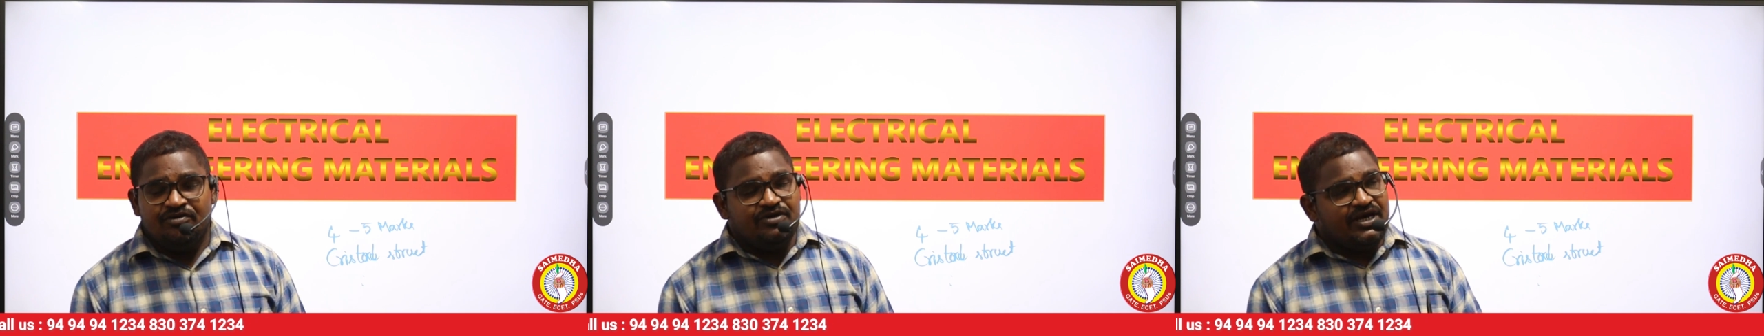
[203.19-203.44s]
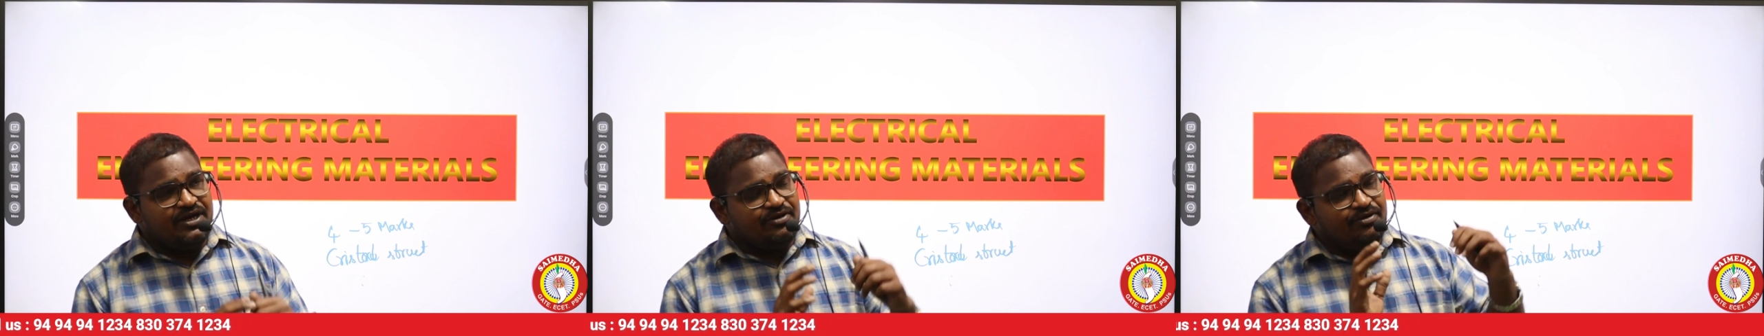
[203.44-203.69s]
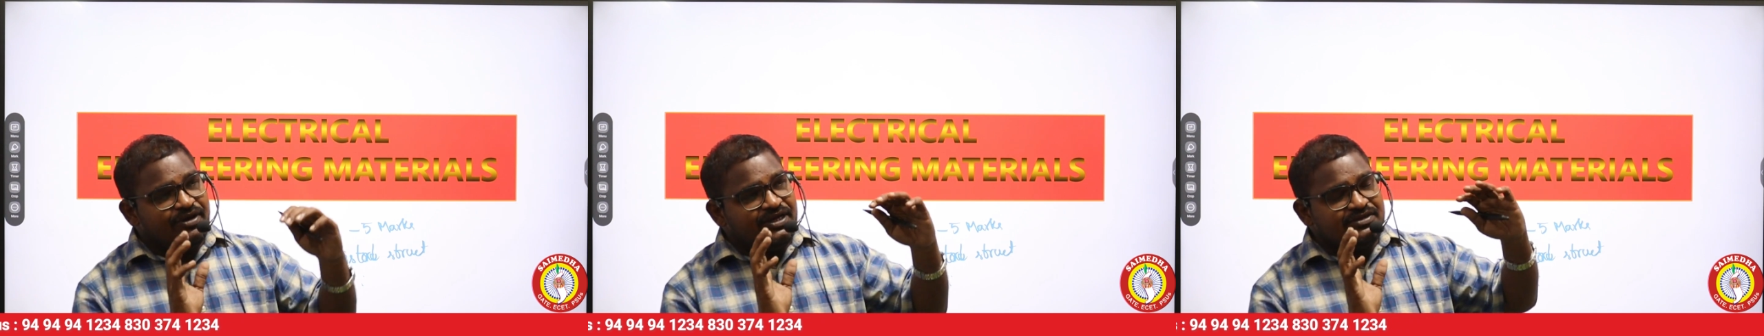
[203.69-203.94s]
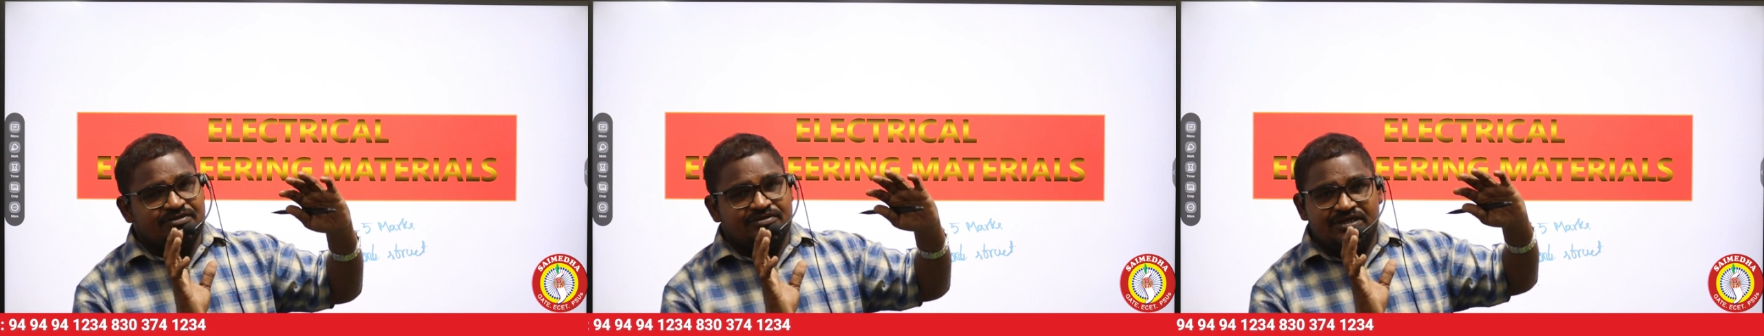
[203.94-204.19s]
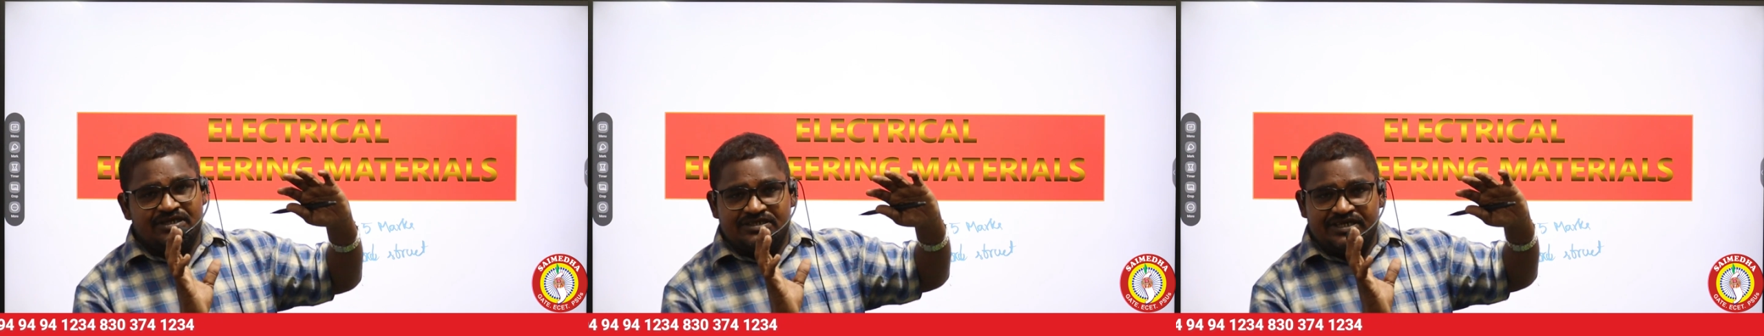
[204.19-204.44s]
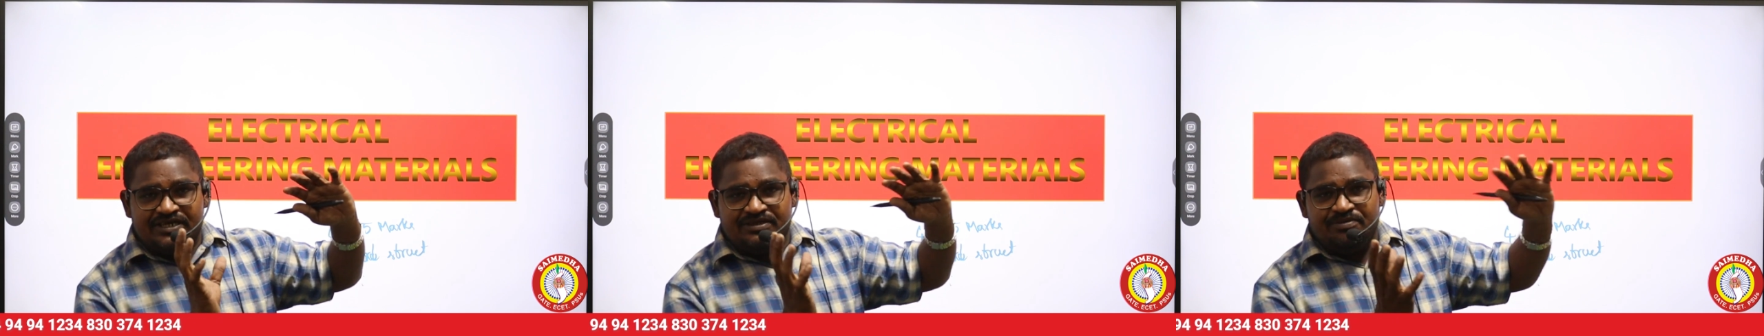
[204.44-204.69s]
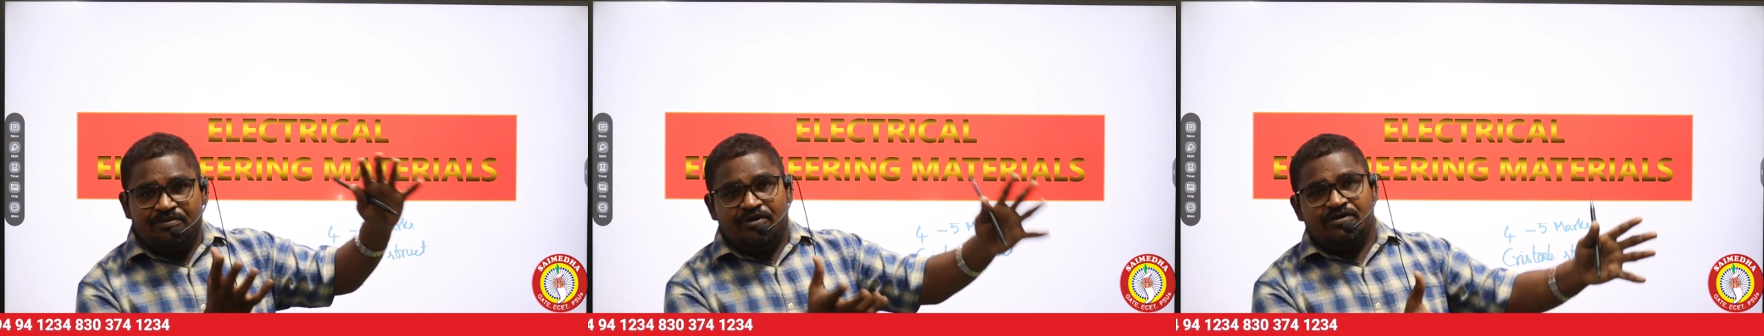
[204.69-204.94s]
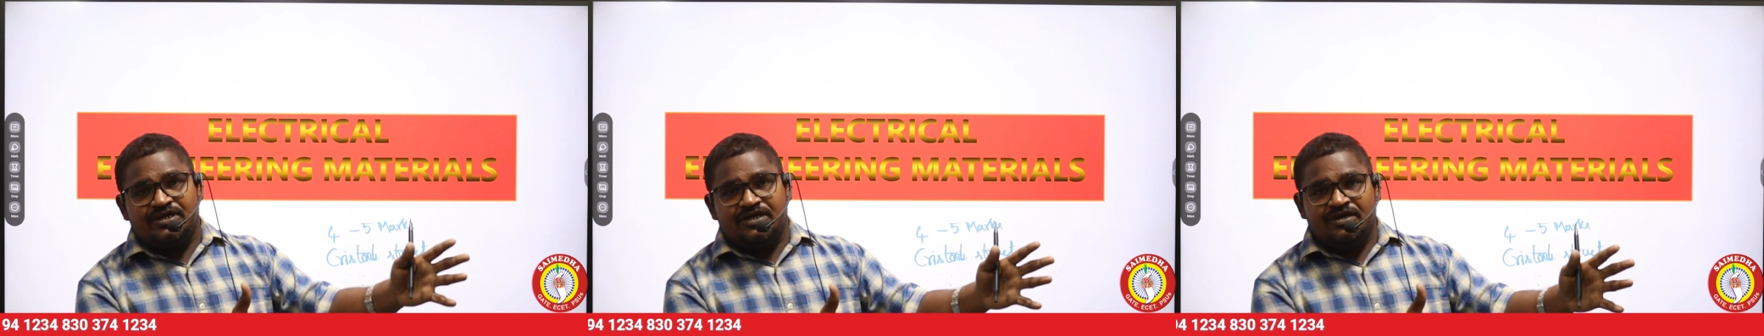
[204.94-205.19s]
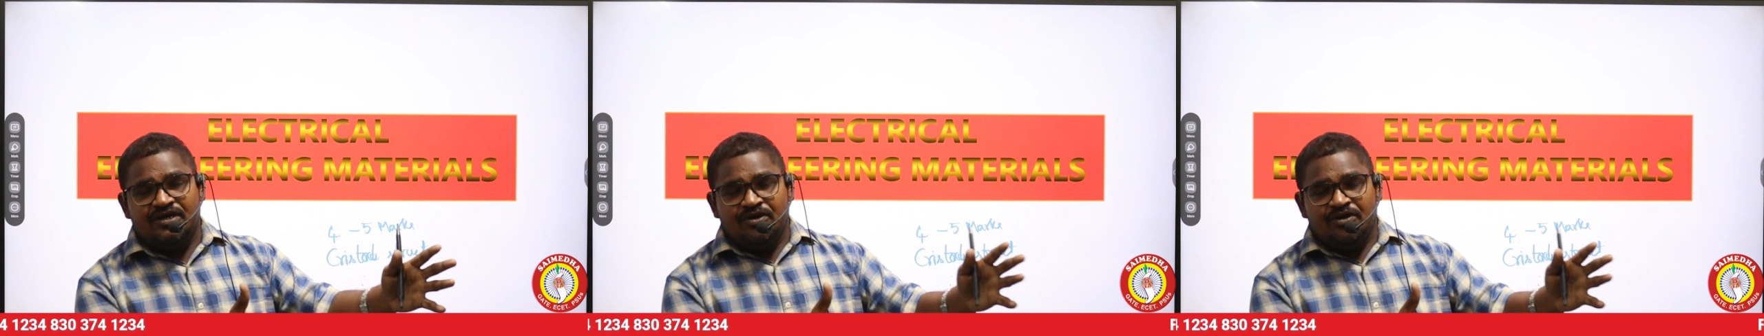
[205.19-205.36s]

we are going to design the motor